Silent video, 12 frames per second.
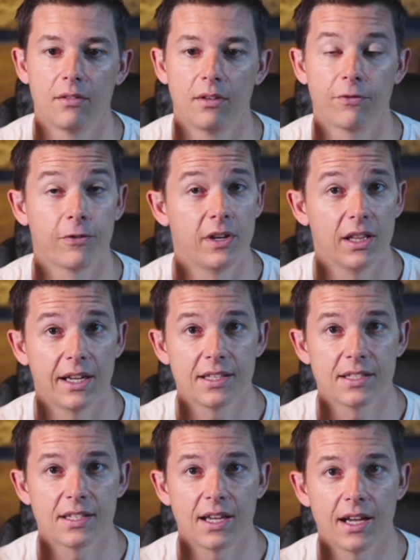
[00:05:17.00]

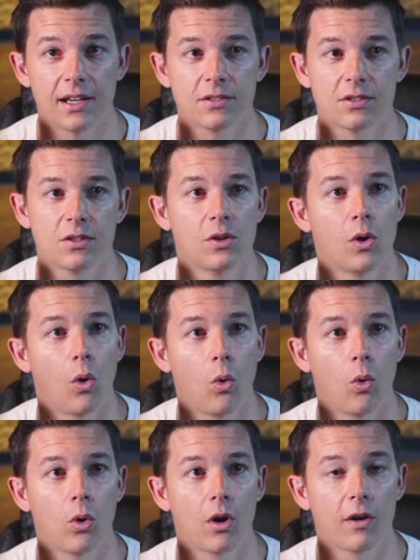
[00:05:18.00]
freelance at,
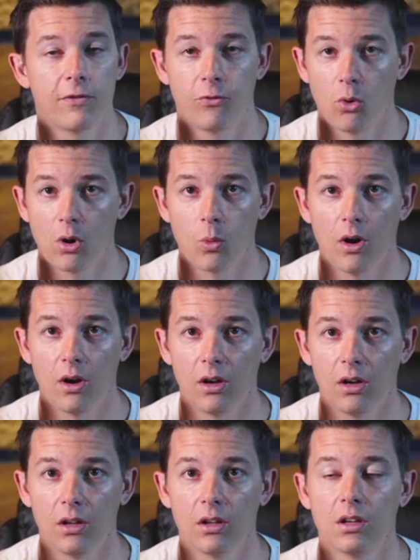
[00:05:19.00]
or four
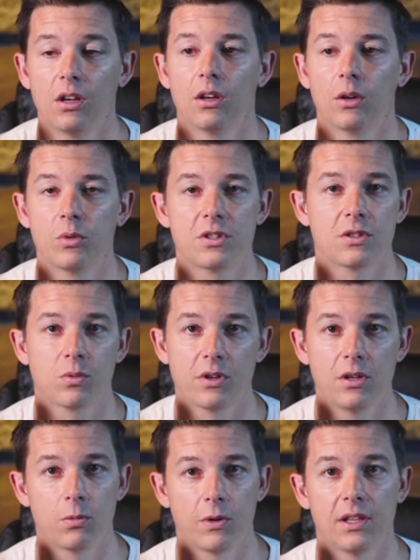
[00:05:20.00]
wall, which is where
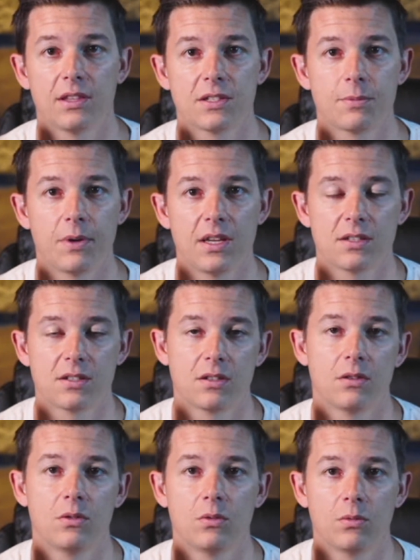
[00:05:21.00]
you rent the space
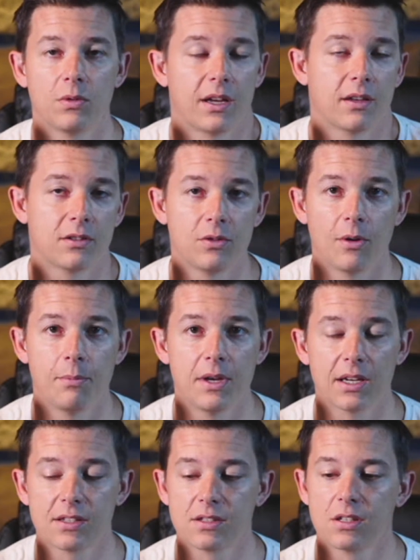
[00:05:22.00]
to like do a
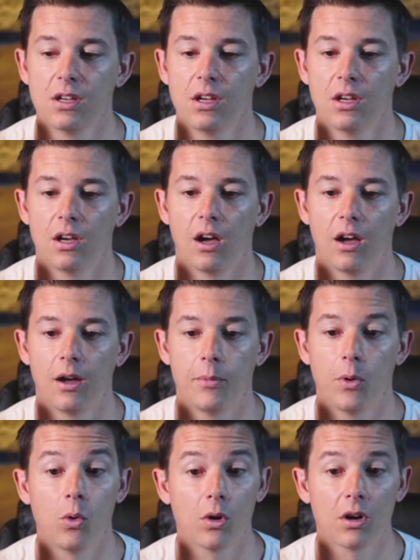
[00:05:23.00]
mix,
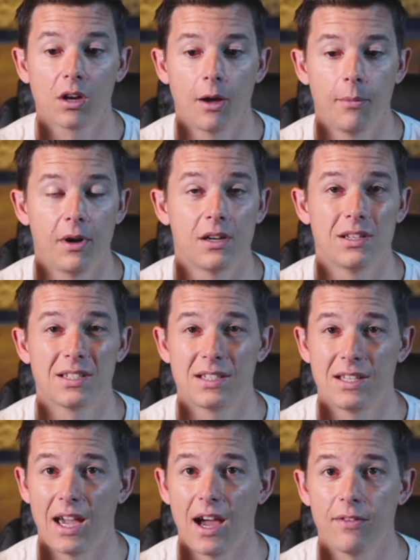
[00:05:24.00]
or come on as
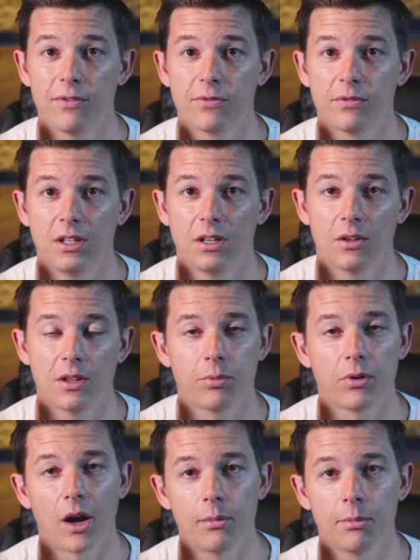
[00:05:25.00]
staff. They'll
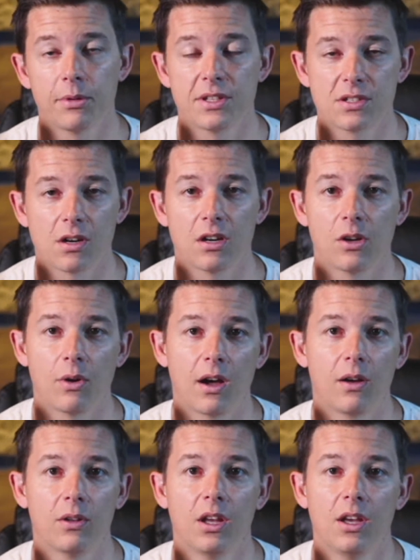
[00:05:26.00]
probably start you
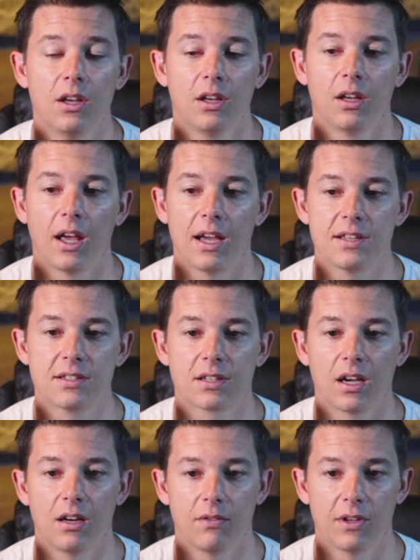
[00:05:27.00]
out as
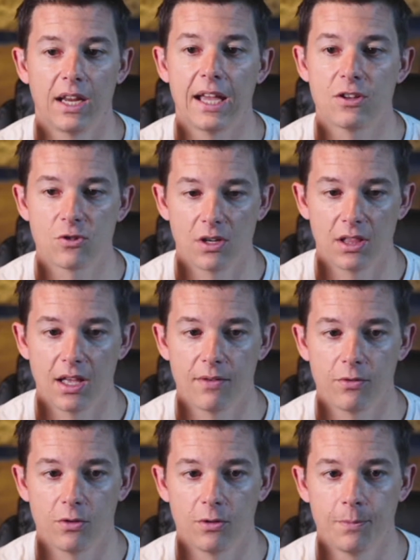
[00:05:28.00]
kind of an entry
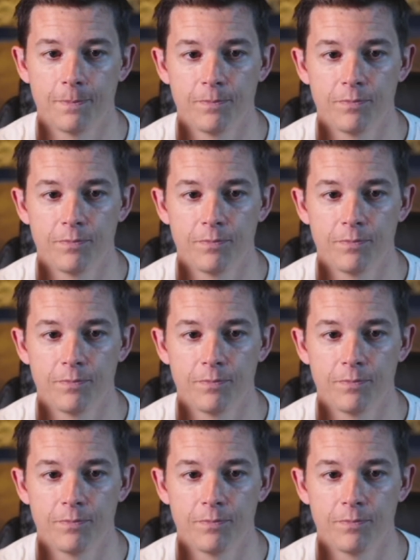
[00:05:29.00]
level.